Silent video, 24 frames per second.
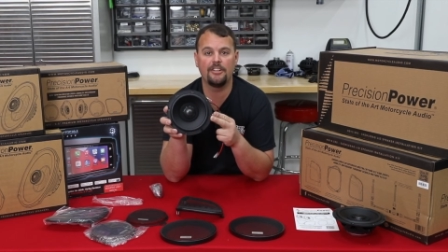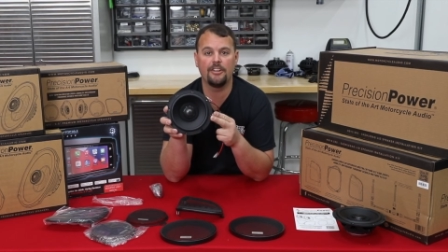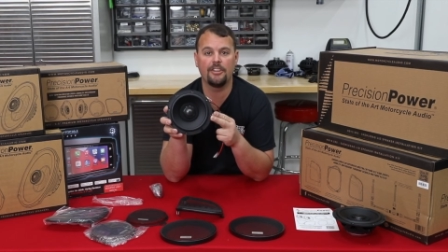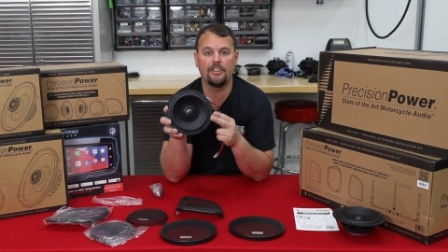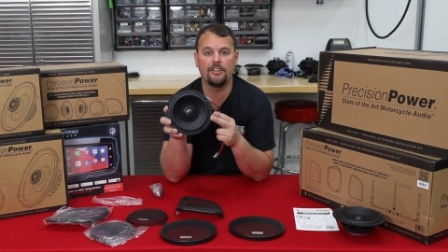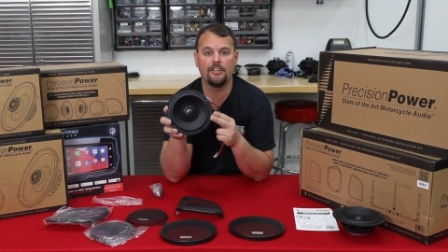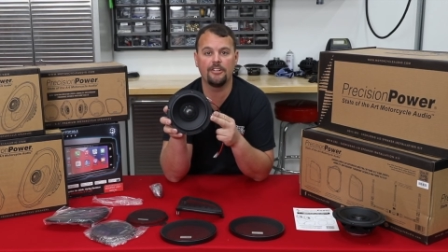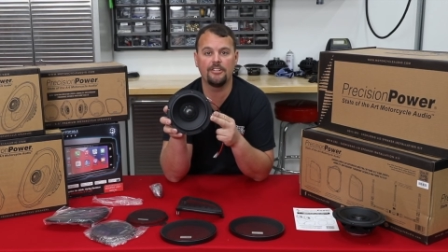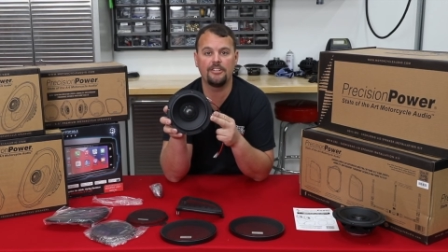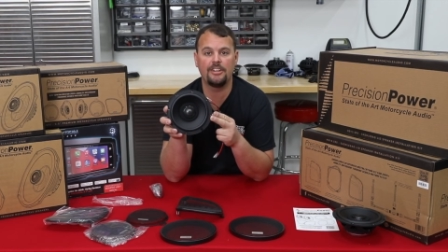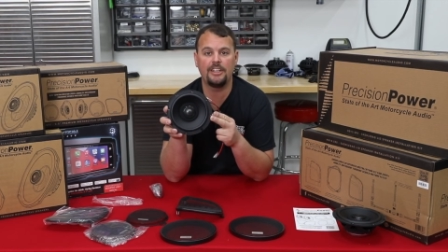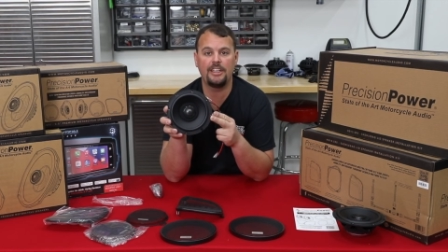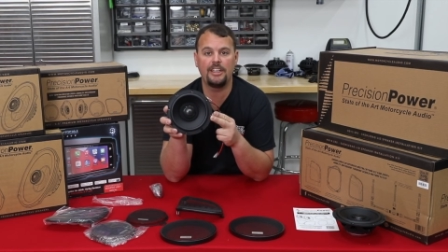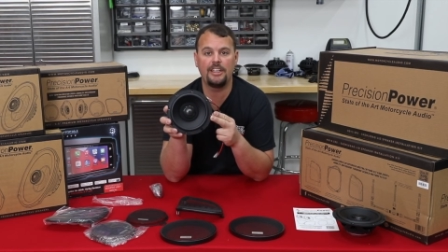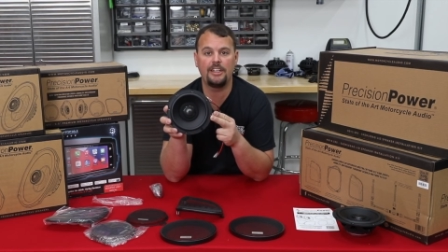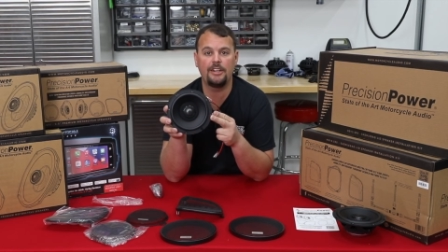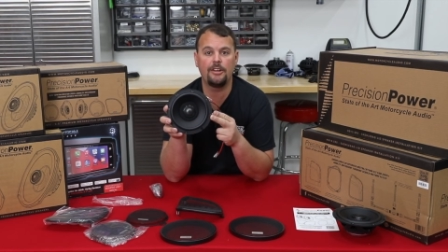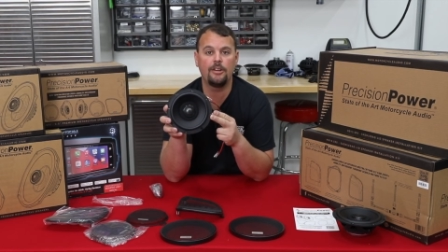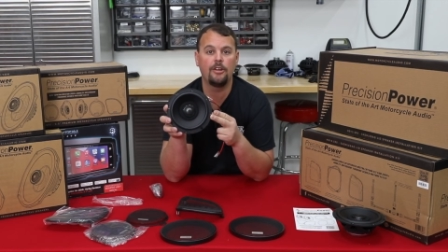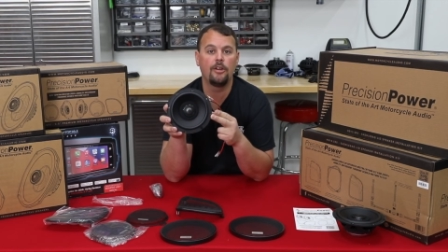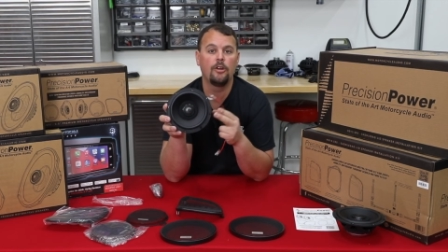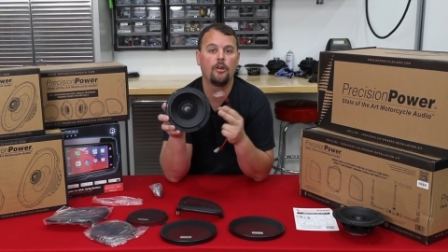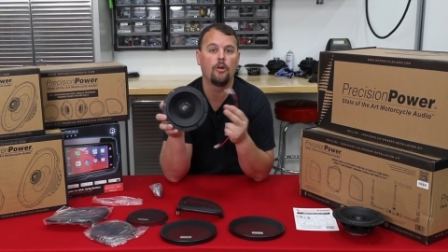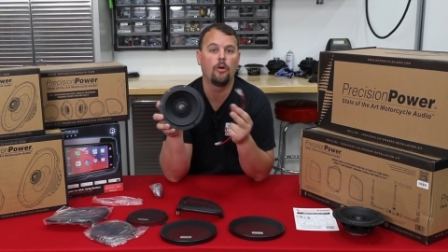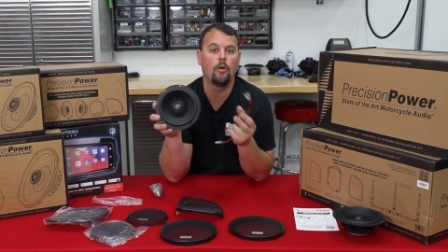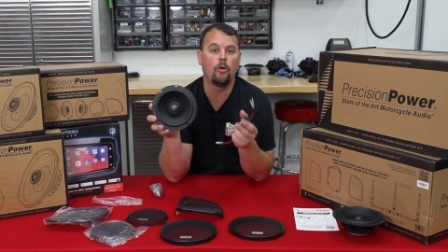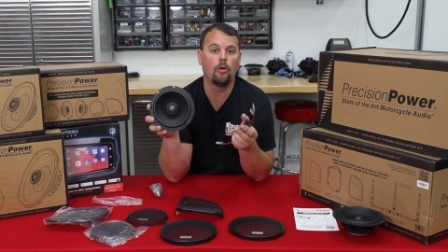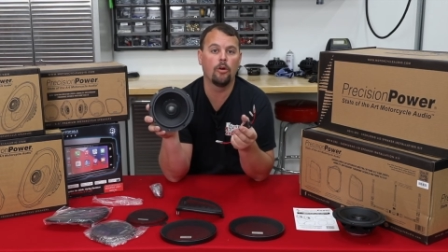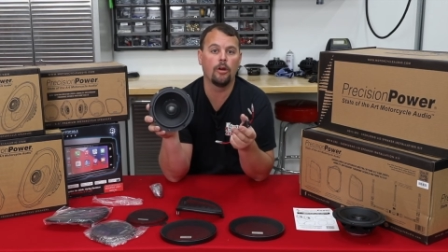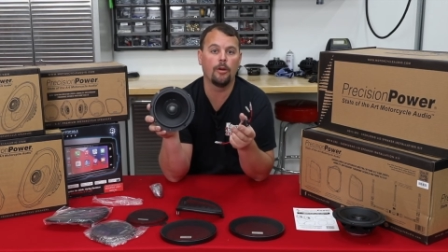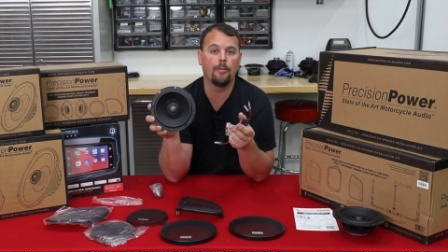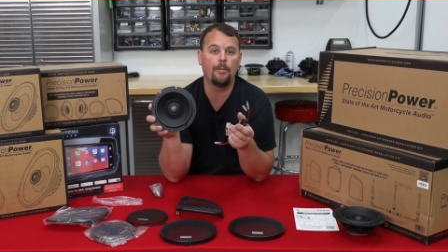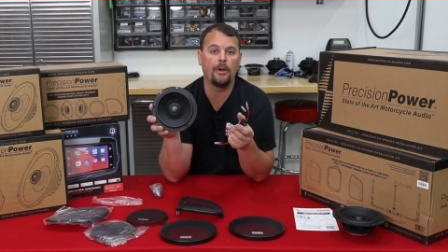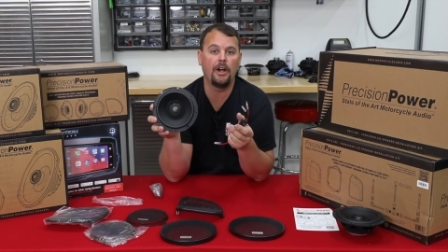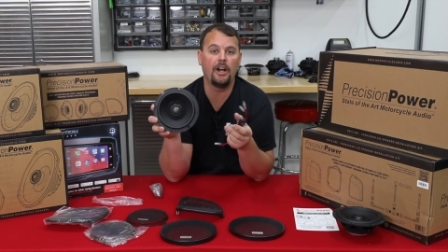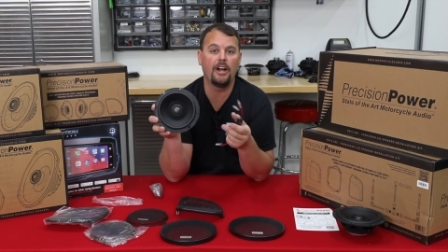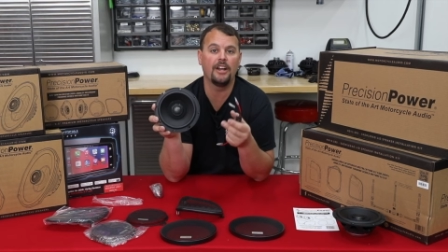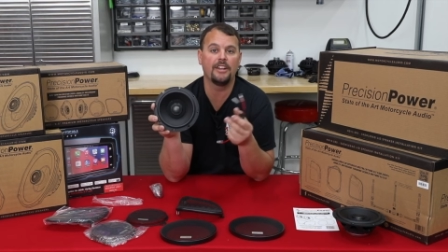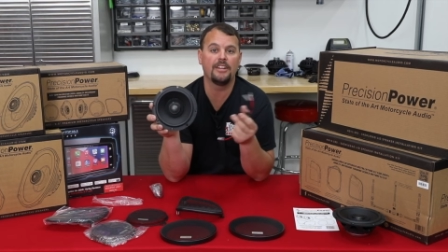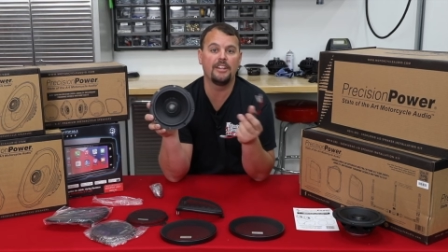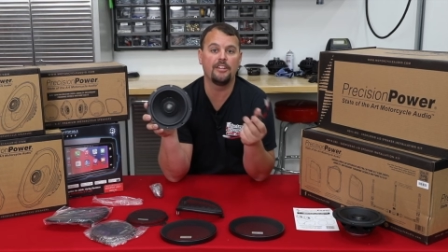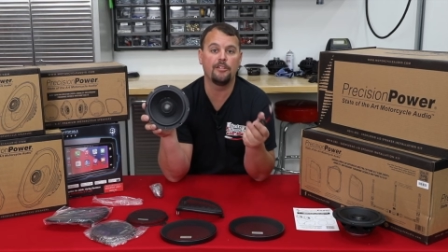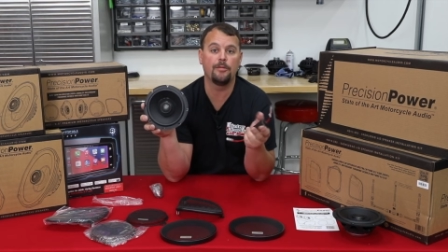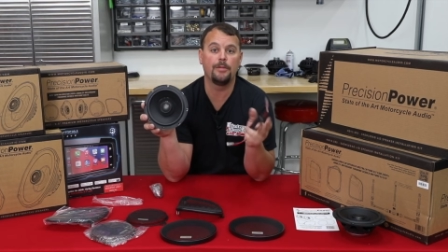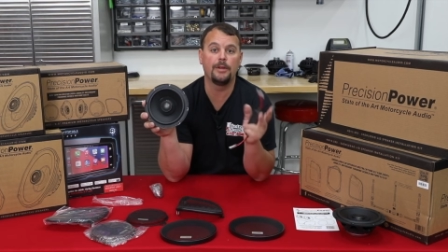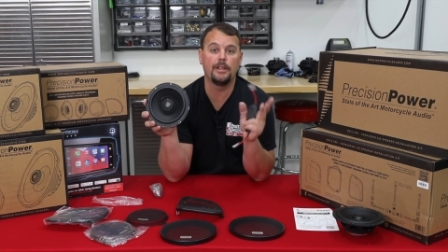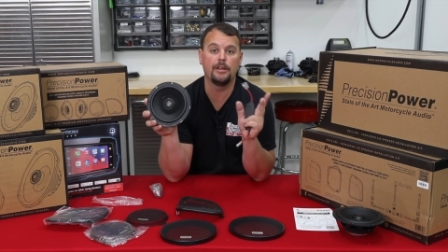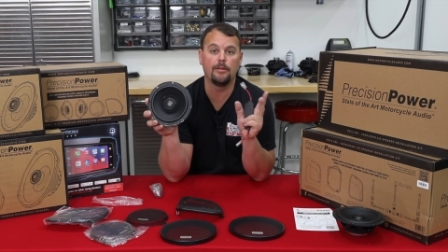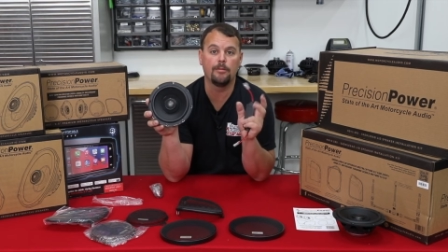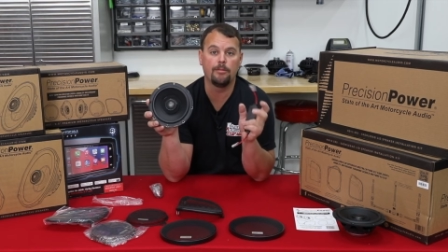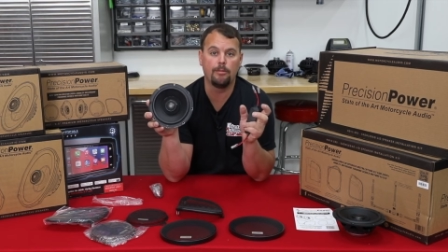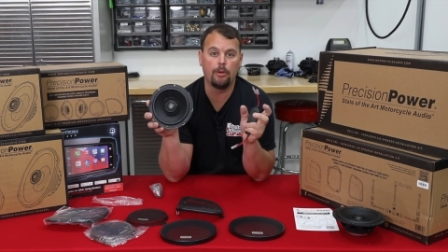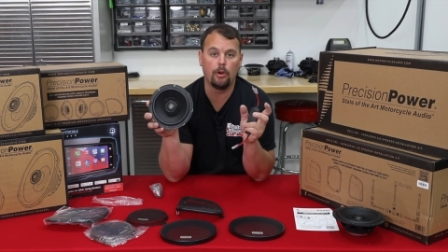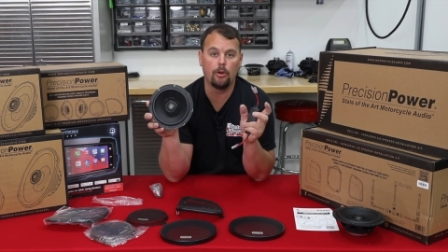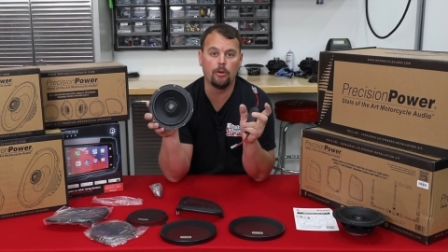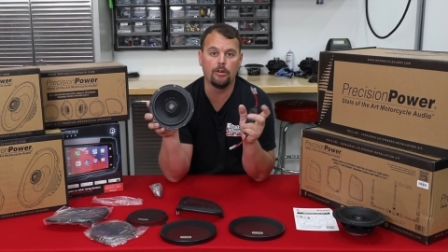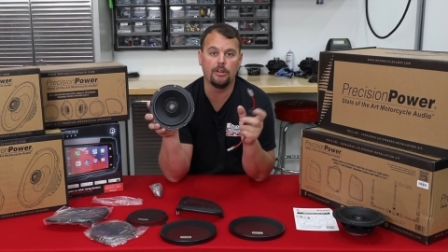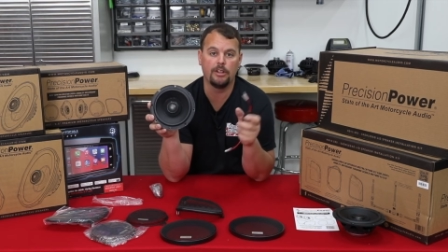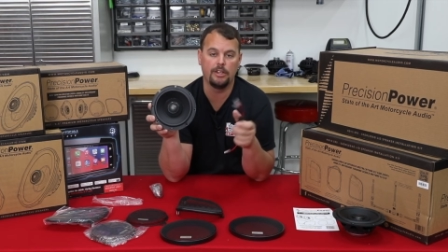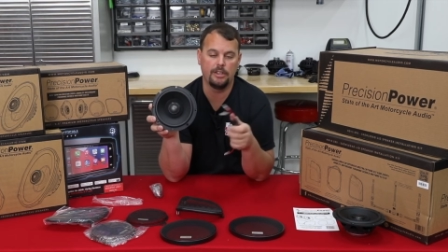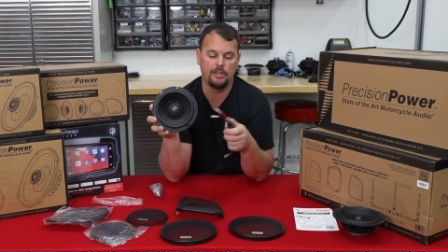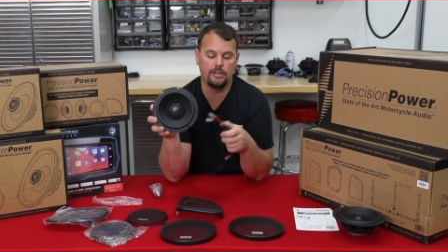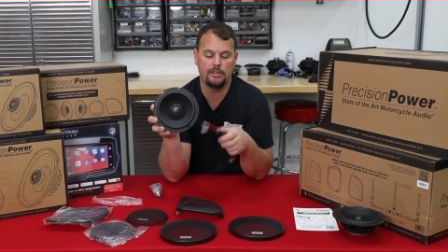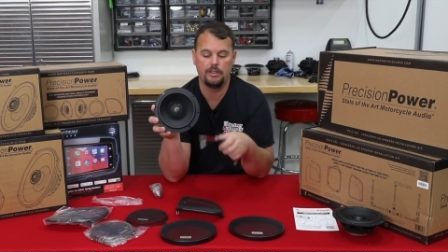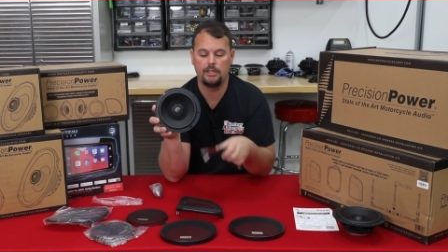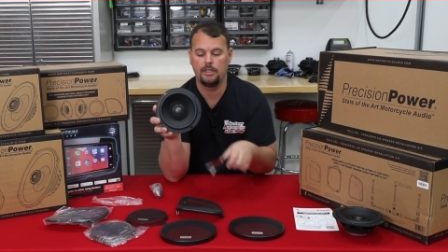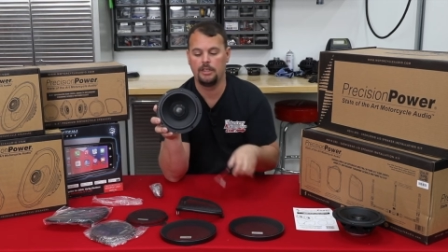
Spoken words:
to 13 or a pod that's been ported.